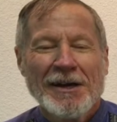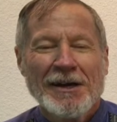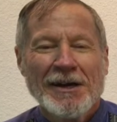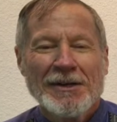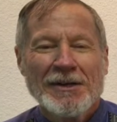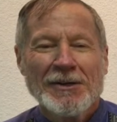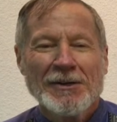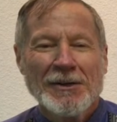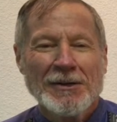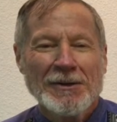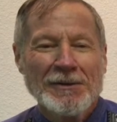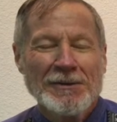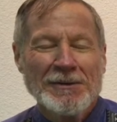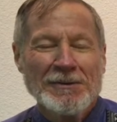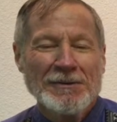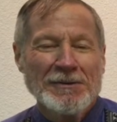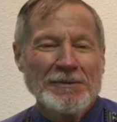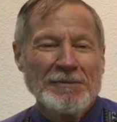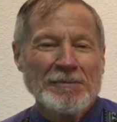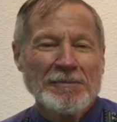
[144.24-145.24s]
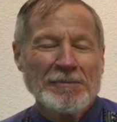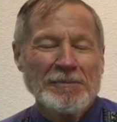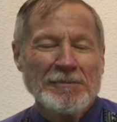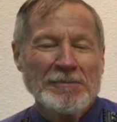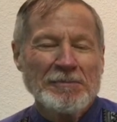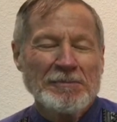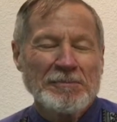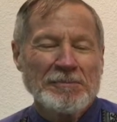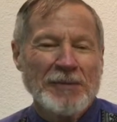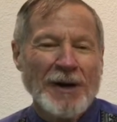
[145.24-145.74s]
You'll
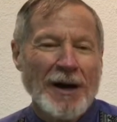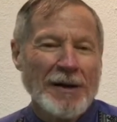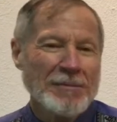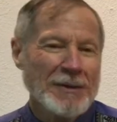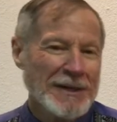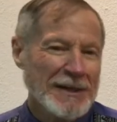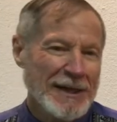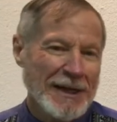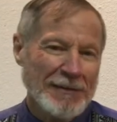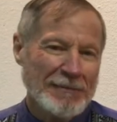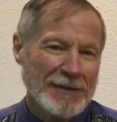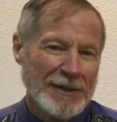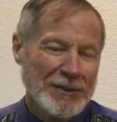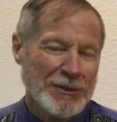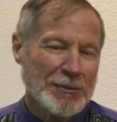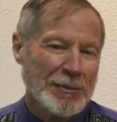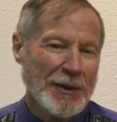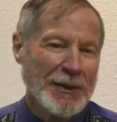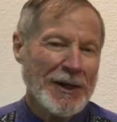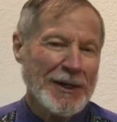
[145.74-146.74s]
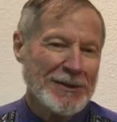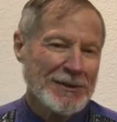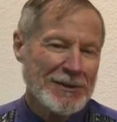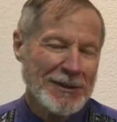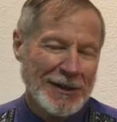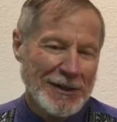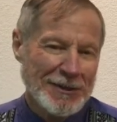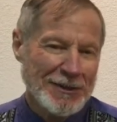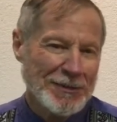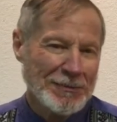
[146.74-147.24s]
probably have experienced
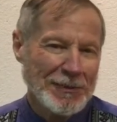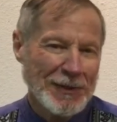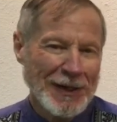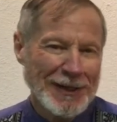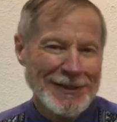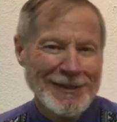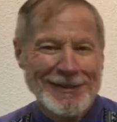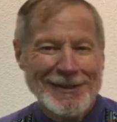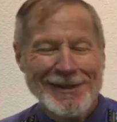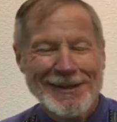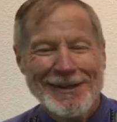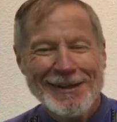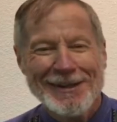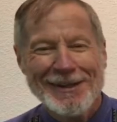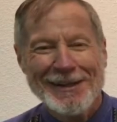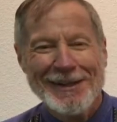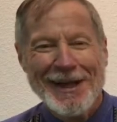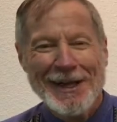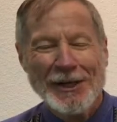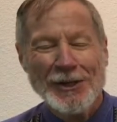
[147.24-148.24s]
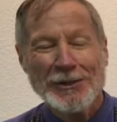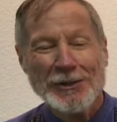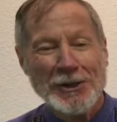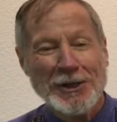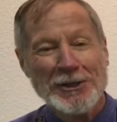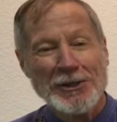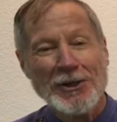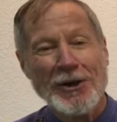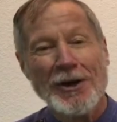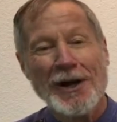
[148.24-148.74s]
this, but they usually
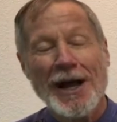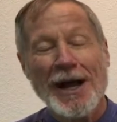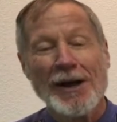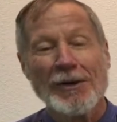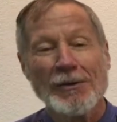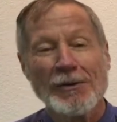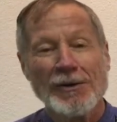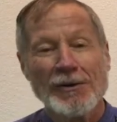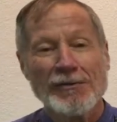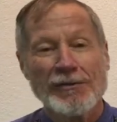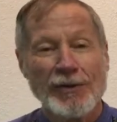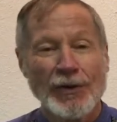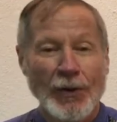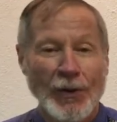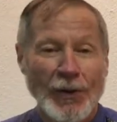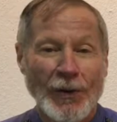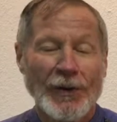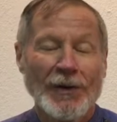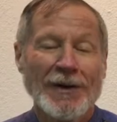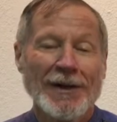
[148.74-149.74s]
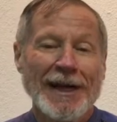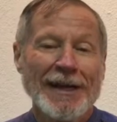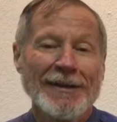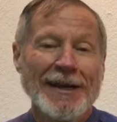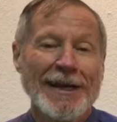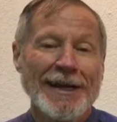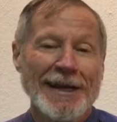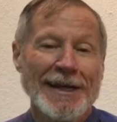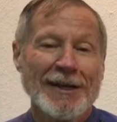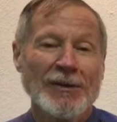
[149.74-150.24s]
start out with floral and
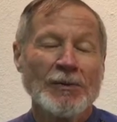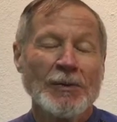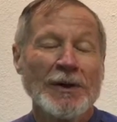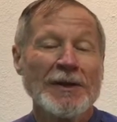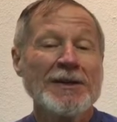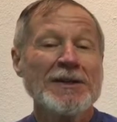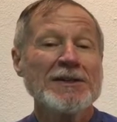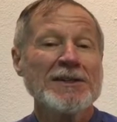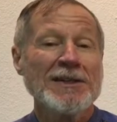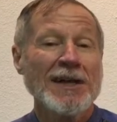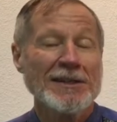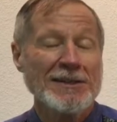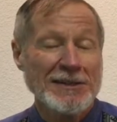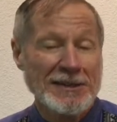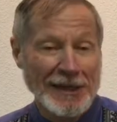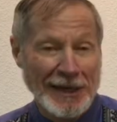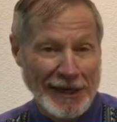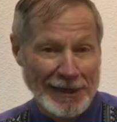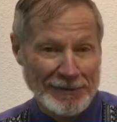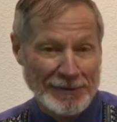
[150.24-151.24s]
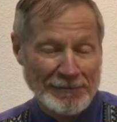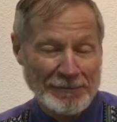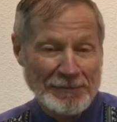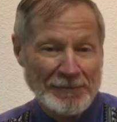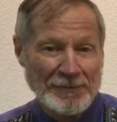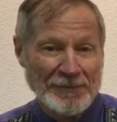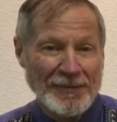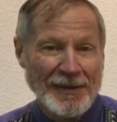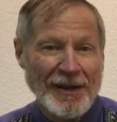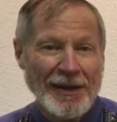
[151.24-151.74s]
they end with a sunset.
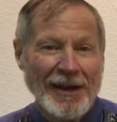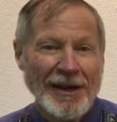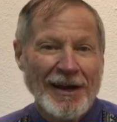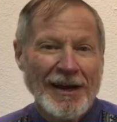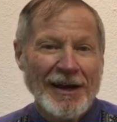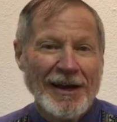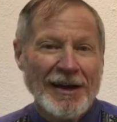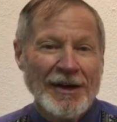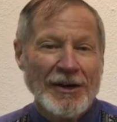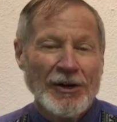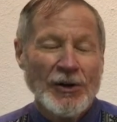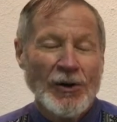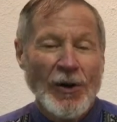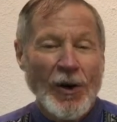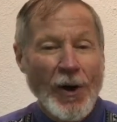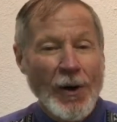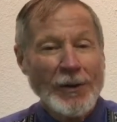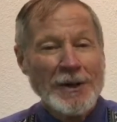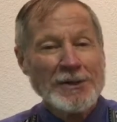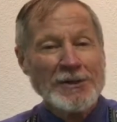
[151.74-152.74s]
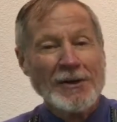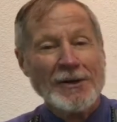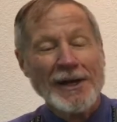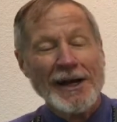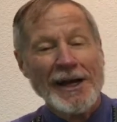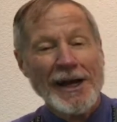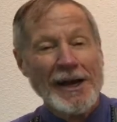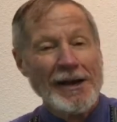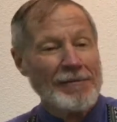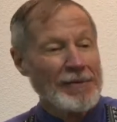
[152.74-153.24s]
You're always going to
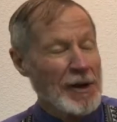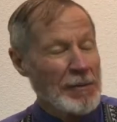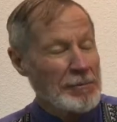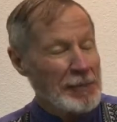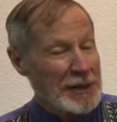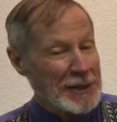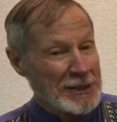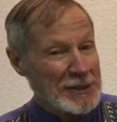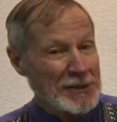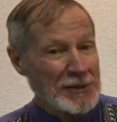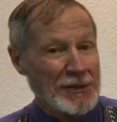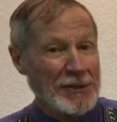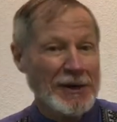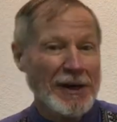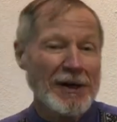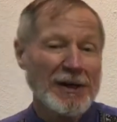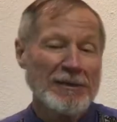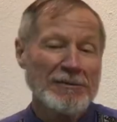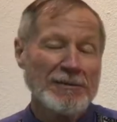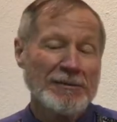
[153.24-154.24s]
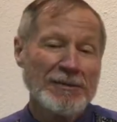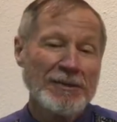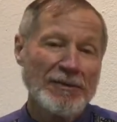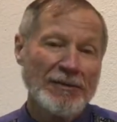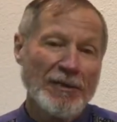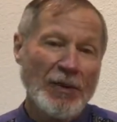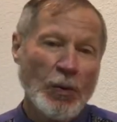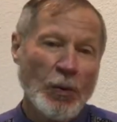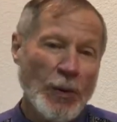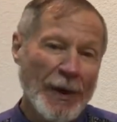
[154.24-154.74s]
have a picture of
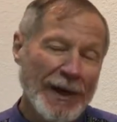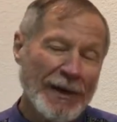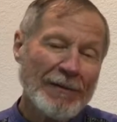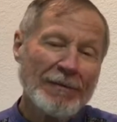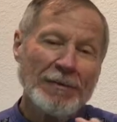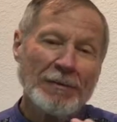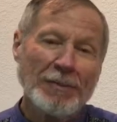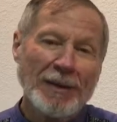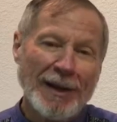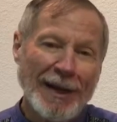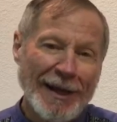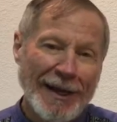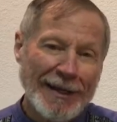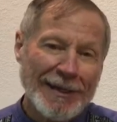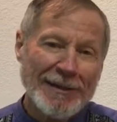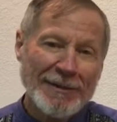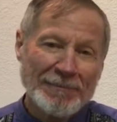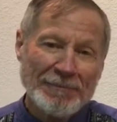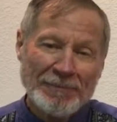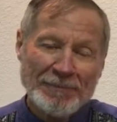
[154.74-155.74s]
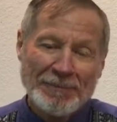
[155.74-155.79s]
the wing of a plane.